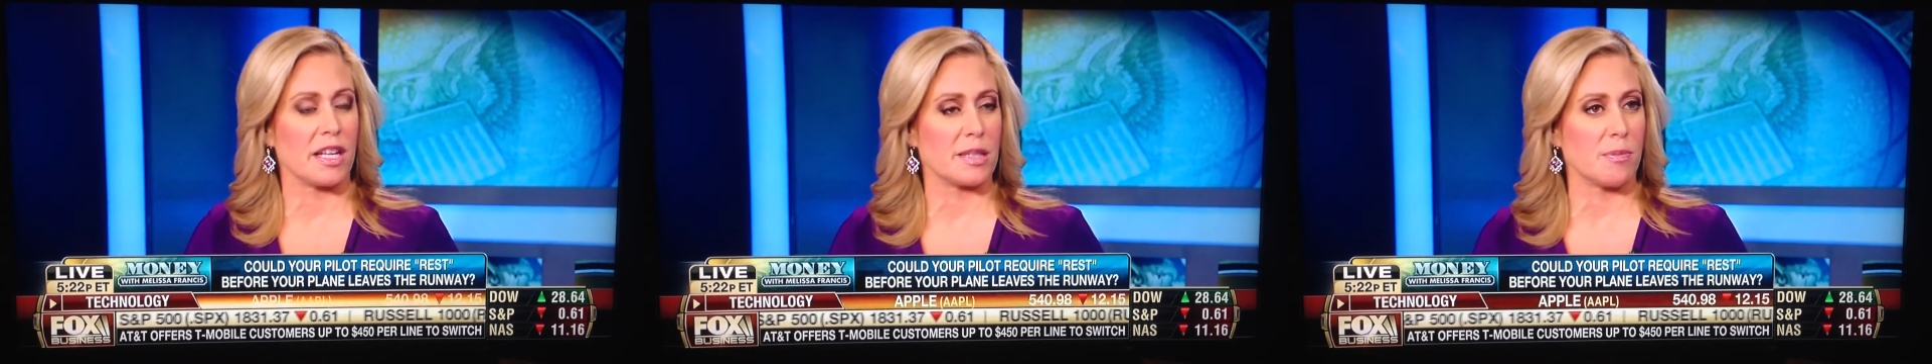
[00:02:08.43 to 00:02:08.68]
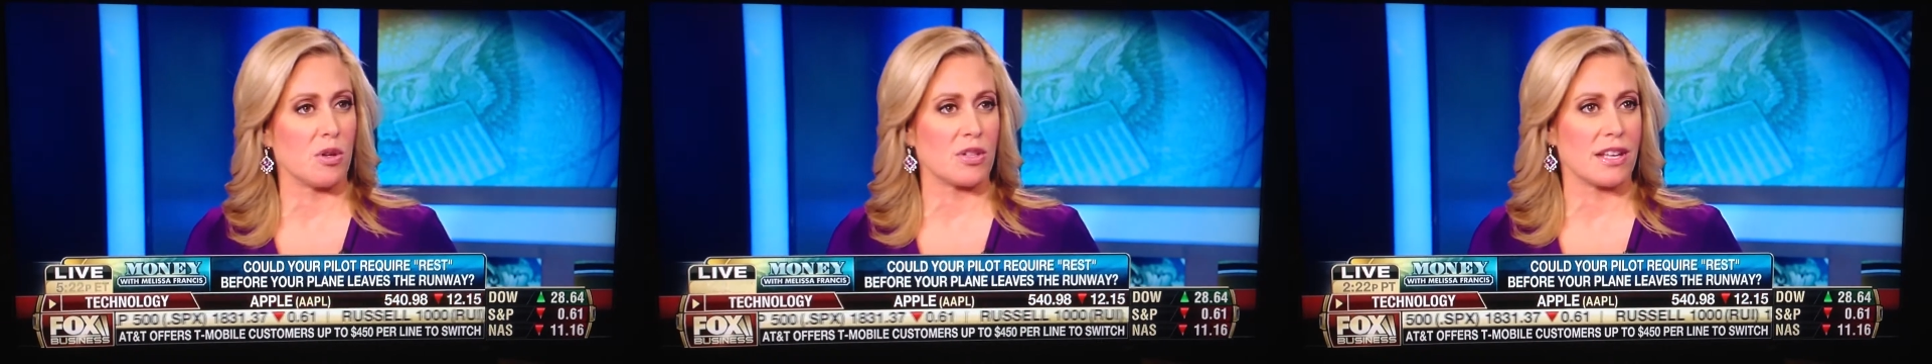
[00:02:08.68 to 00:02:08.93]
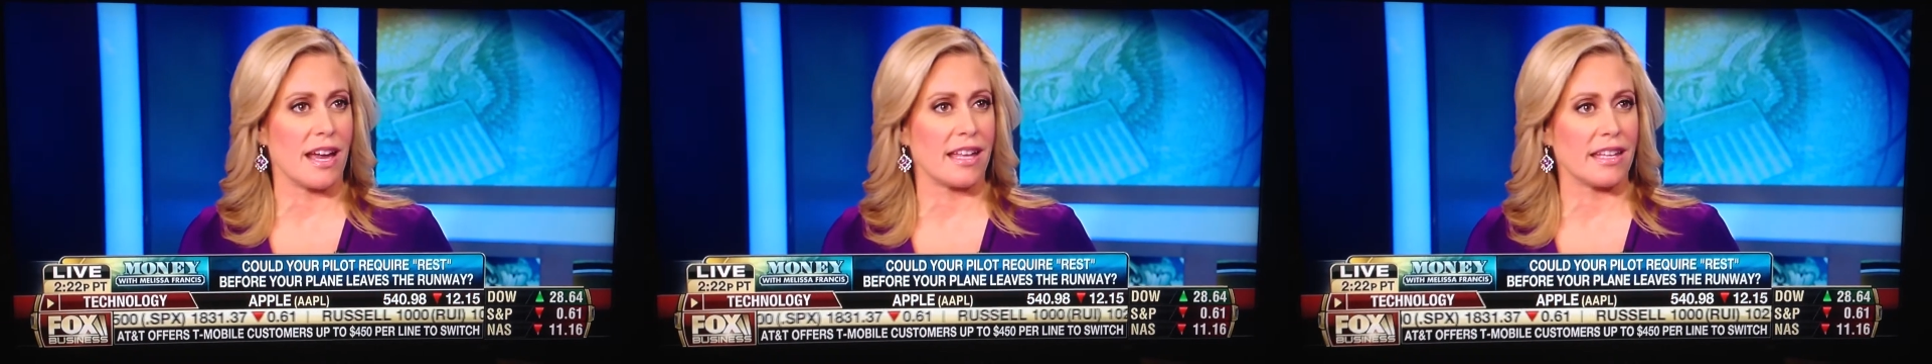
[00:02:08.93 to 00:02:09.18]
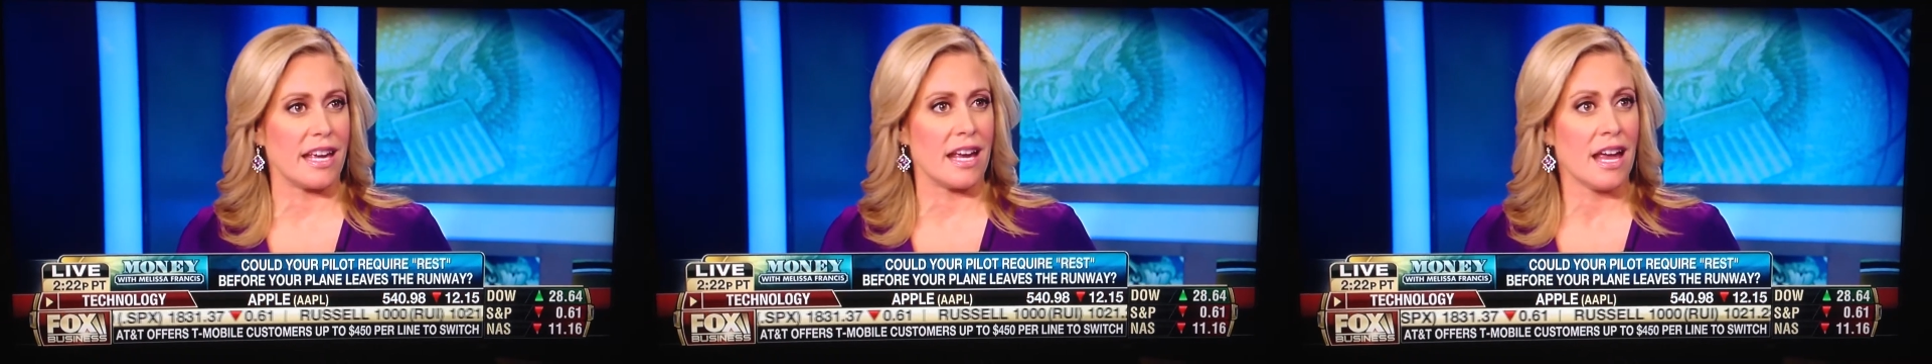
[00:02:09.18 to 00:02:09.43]
one that's most
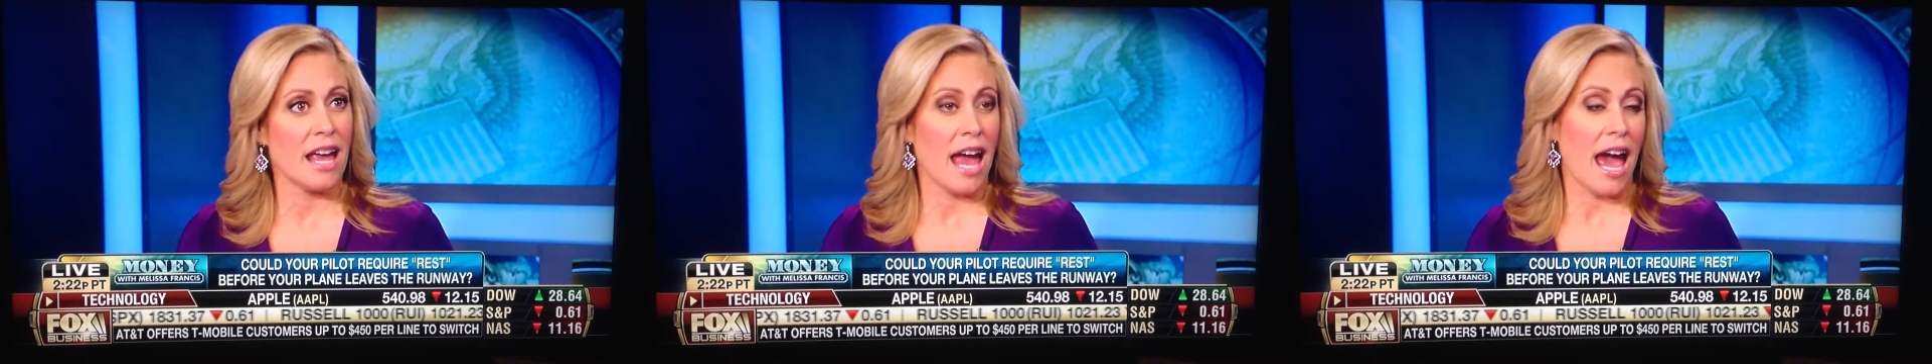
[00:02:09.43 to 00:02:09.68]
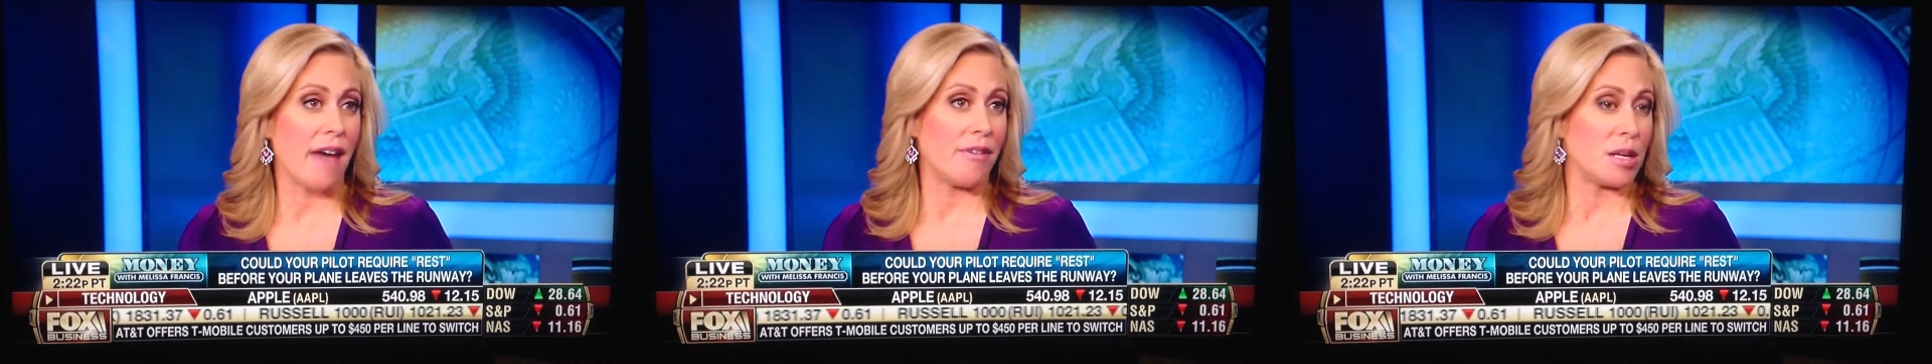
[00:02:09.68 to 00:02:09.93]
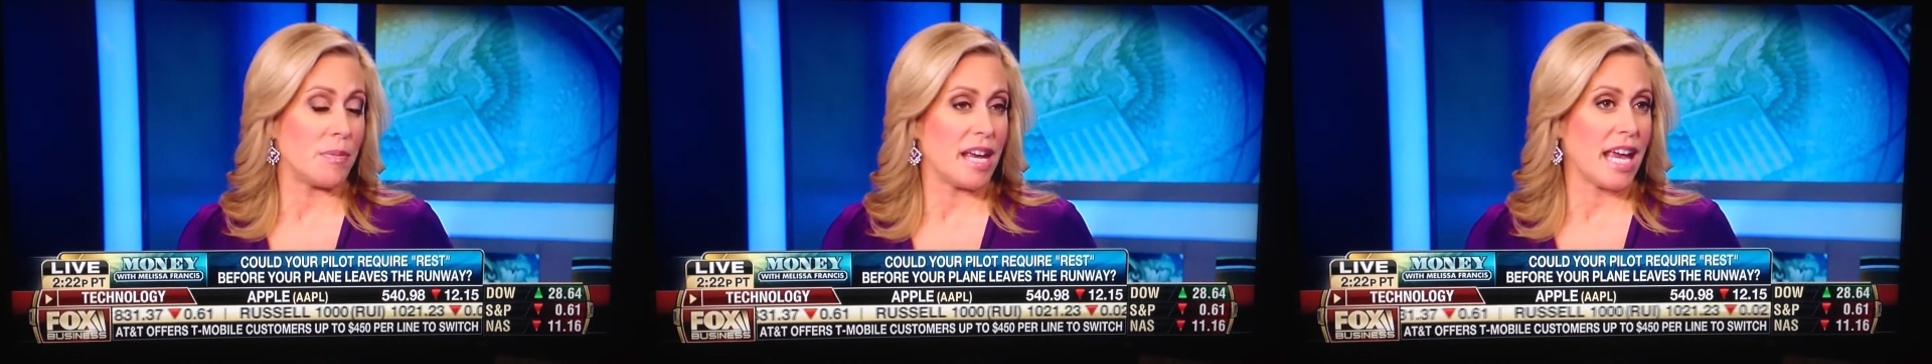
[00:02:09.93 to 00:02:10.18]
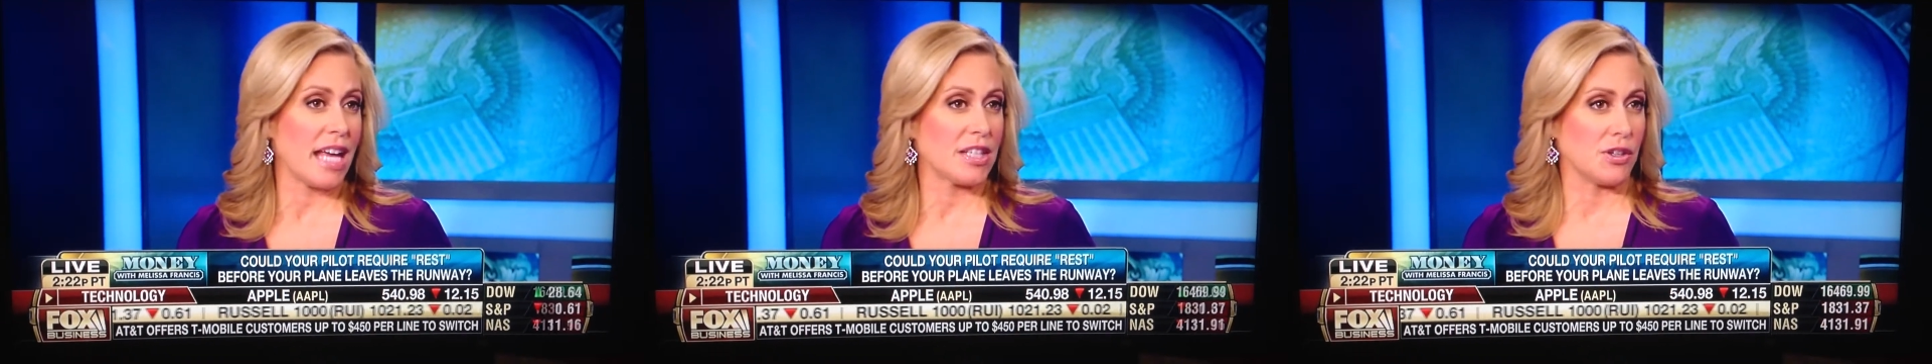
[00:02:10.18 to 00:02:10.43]
likely having to
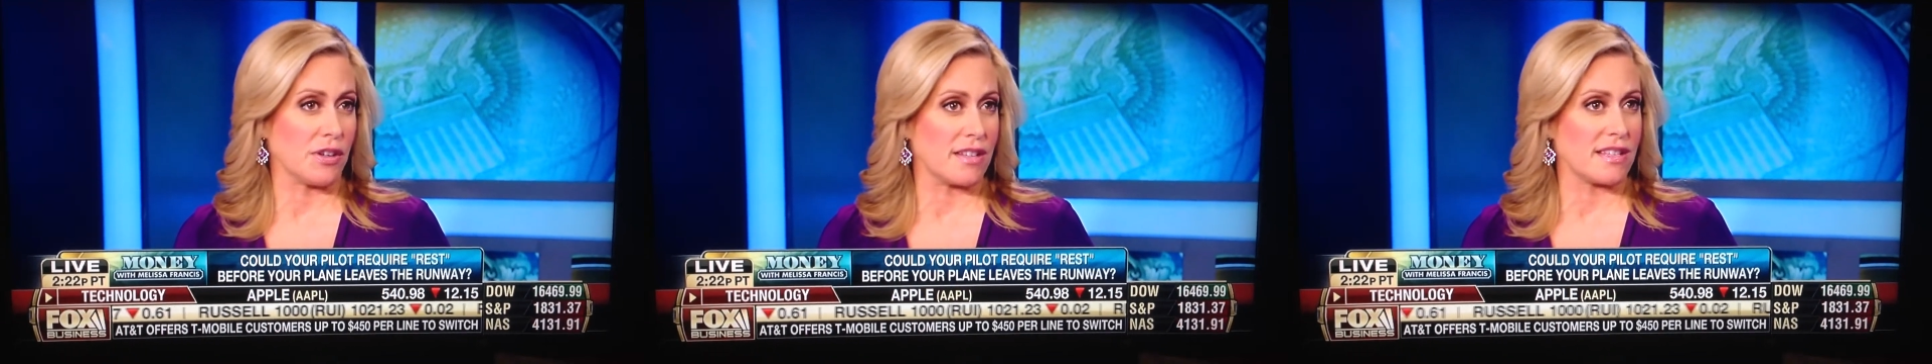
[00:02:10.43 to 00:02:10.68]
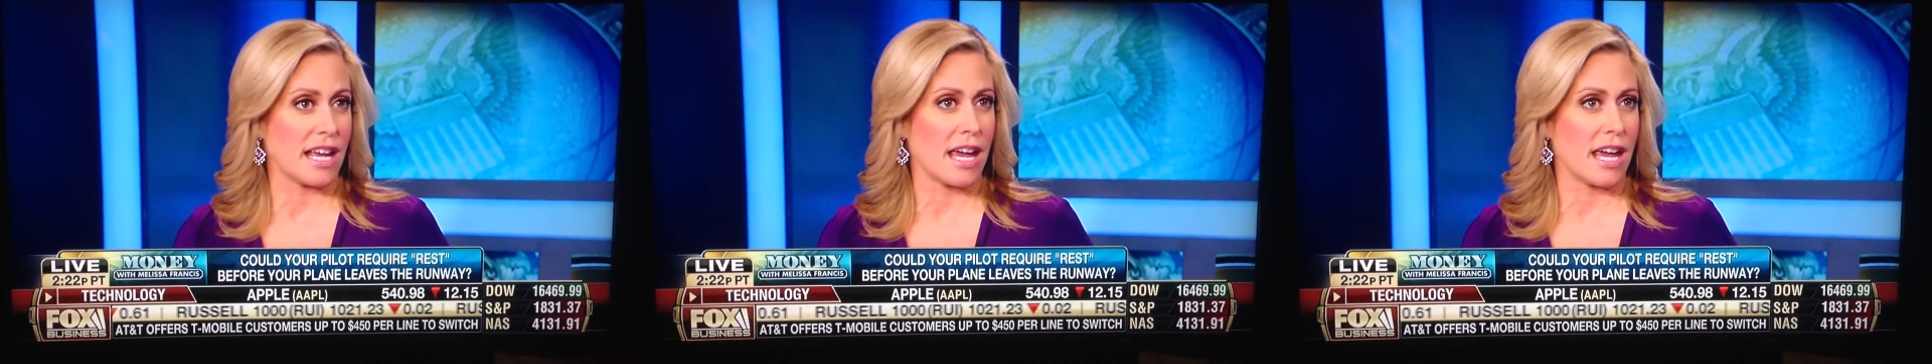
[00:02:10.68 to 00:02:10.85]
be canceled because they